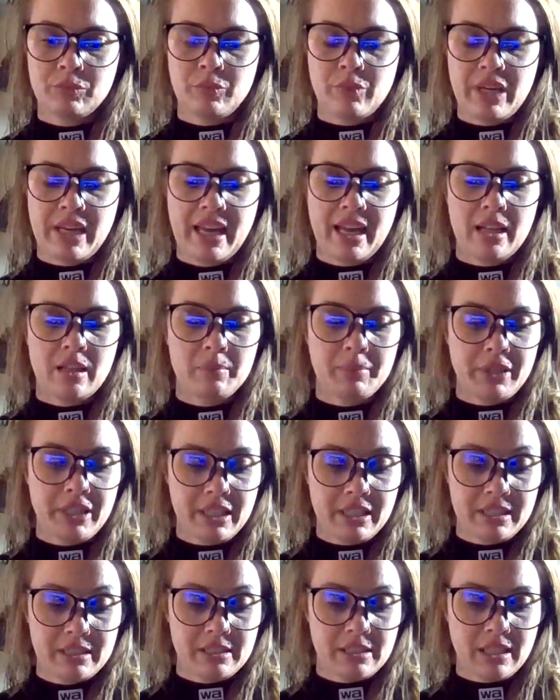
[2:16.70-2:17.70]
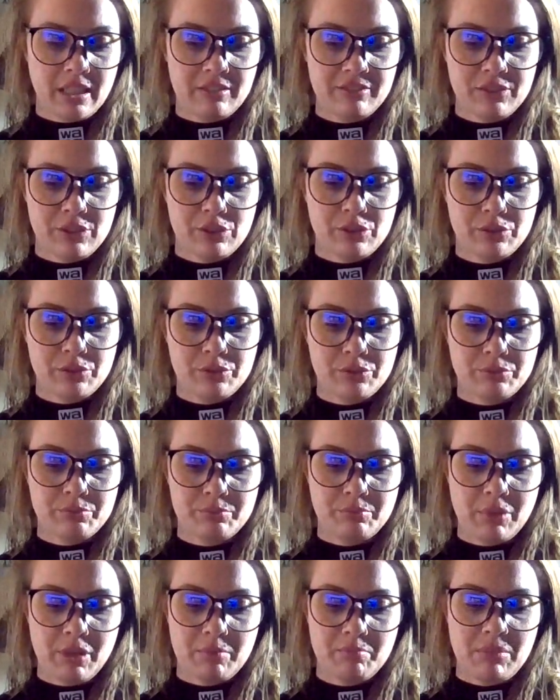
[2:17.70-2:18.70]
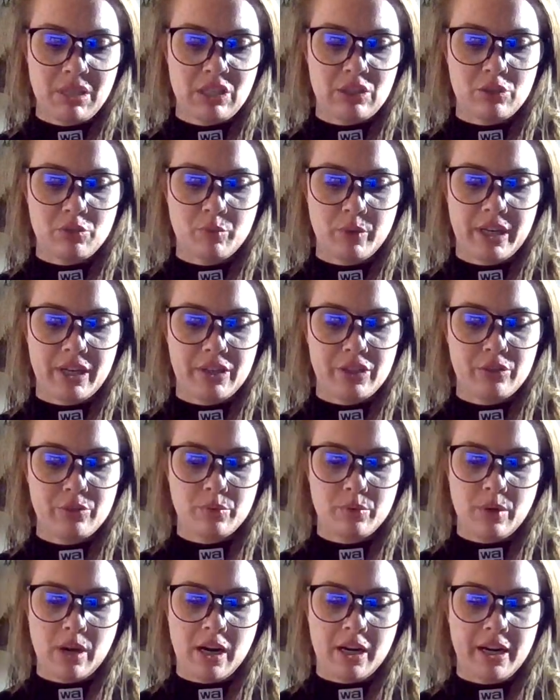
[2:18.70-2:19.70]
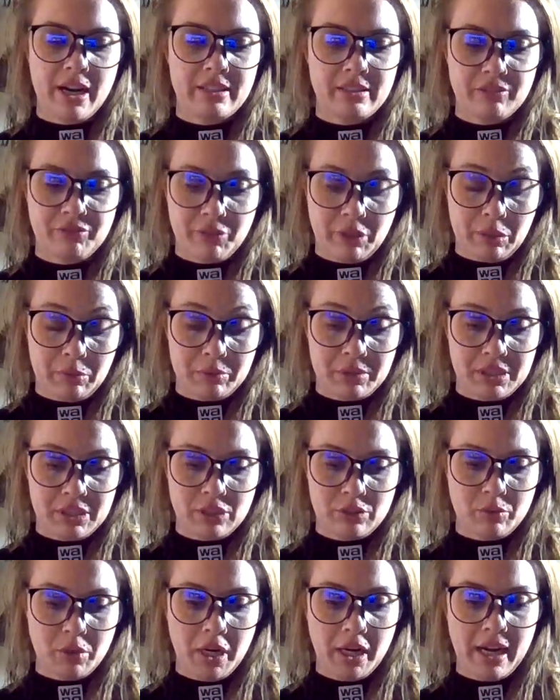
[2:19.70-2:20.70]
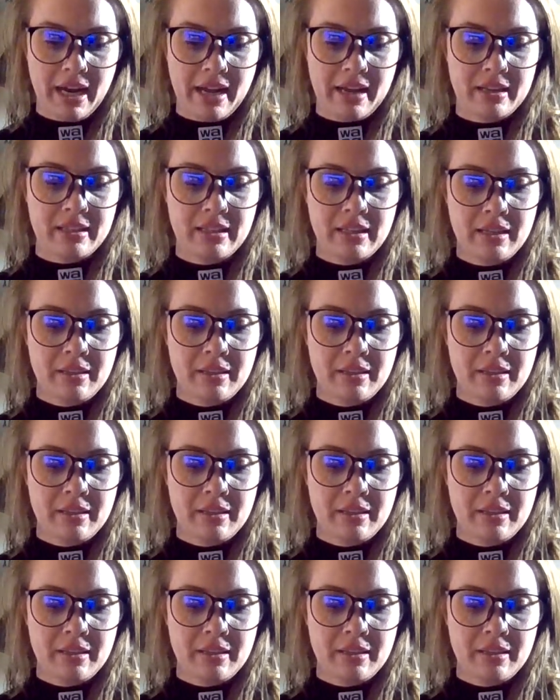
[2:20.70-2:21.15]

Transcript: recalibrating itself to meet you where you are at the frequency you are at.